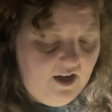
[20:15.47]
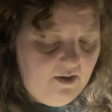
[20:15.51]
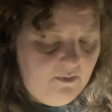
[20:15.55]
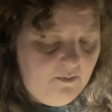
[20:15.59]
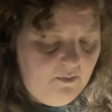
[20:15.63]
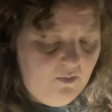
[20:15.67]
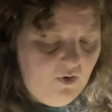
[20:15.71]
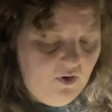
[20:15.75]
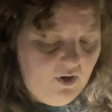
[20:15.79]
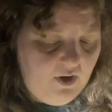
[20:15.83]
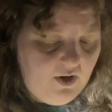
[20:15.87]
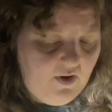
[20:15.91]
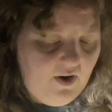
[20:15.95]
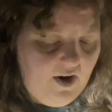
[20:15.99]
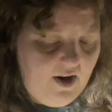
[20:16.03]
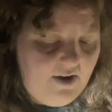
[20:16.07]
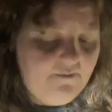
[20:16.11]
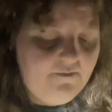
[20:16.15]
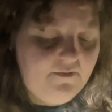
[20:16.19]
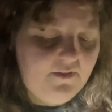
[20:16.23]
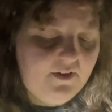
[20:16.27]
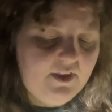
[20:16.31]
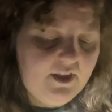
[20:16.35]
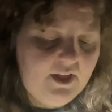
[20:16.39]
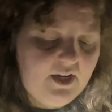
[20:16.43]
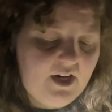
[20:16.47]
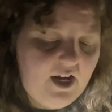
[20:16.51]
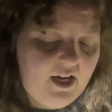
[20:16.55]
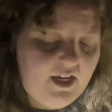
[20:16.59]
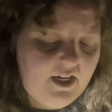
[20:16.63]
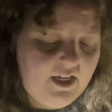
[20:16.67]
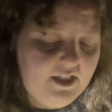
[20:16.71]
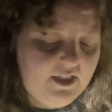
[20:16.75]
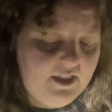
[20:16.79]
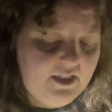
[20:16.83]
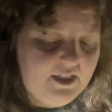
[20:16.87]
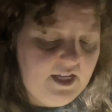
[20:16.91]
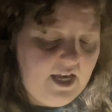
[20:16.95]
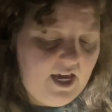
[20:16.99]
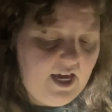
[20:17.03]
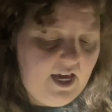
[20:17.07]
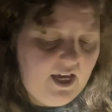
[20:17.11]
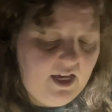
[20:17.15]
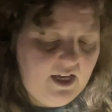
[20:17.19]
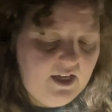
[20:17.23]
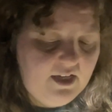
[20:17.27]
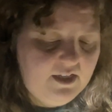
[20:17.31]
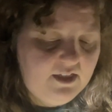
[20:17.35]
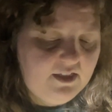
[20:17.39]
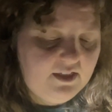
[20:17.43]
More grateful than I can
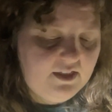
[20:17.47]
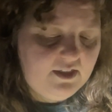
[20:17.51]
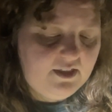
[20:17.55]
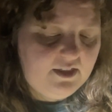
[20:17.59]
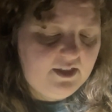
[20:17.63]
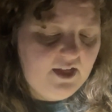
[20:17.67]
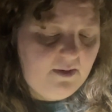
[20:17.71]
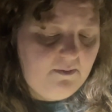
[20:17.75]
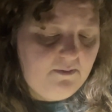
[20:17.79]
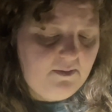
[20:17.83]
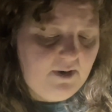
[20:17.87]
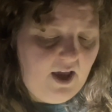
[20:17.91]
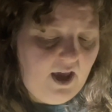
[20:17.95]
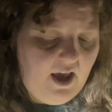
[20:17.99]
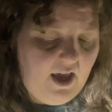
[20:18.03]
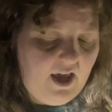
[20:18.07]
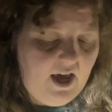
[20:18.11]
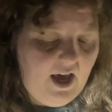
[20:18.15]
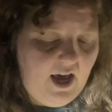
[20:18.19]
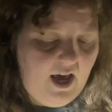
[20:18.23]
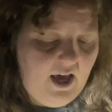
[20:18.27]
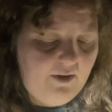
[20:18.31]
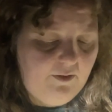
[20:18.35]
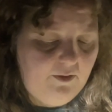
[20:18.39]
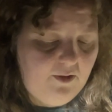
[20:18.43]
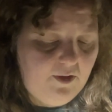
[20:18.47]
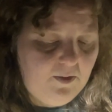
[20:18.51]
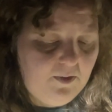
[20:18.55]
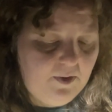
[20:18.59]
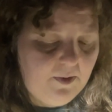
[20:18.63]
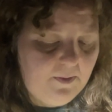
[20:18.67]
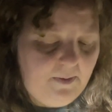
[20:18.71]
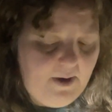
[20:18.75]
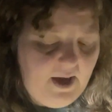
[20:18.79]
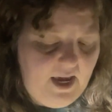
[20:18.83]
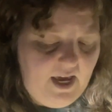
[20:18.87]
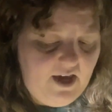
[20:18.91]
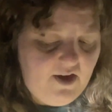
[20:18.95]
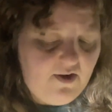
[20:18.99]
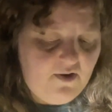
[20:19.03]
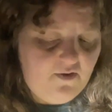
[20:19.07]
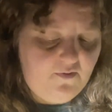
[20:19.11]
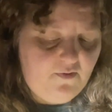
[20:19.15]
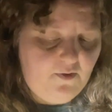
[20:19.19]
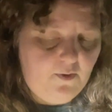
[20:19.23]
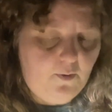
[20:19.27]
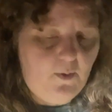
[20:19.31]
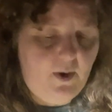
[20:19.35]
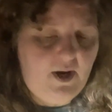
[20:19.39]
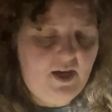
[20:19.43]
say. Someday I will repay you
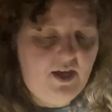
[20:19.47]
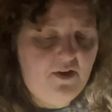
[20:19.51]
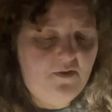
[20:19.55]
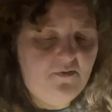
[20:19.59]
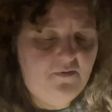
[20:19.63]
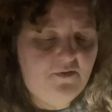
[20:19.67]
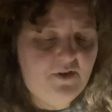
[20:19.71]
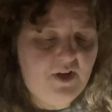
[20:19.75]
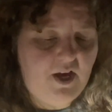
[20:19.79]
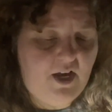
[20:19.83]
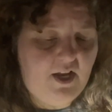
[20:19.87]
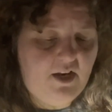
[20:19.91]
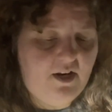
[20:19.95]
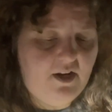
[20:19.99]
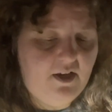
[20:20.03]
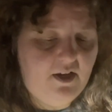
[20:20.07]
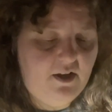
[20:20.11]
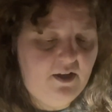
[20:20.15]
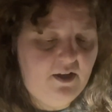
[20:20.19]
for what you've done.